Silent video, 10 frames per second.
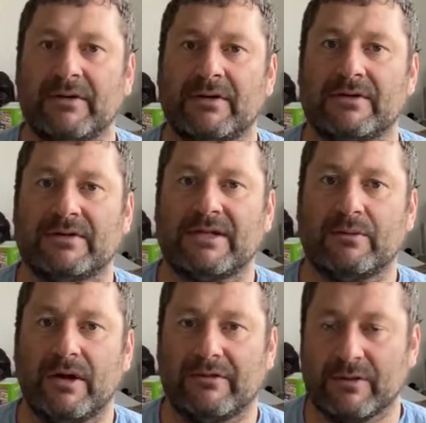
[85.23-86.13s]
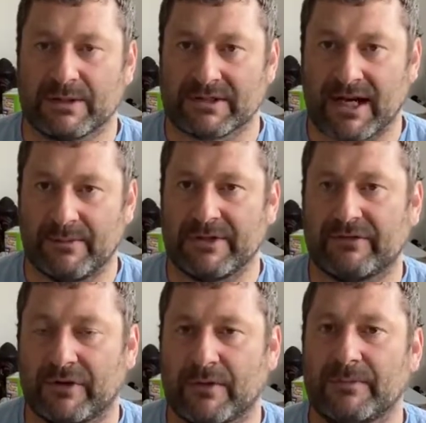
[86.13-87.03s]
see where everyone's coming
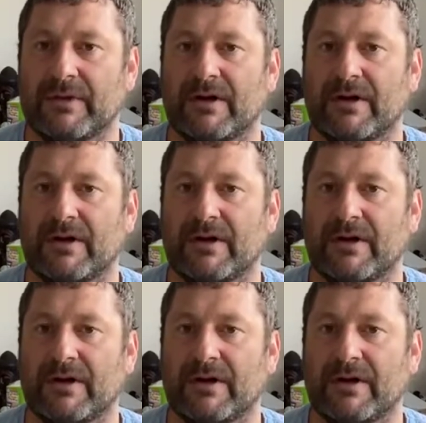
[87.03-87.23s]
from.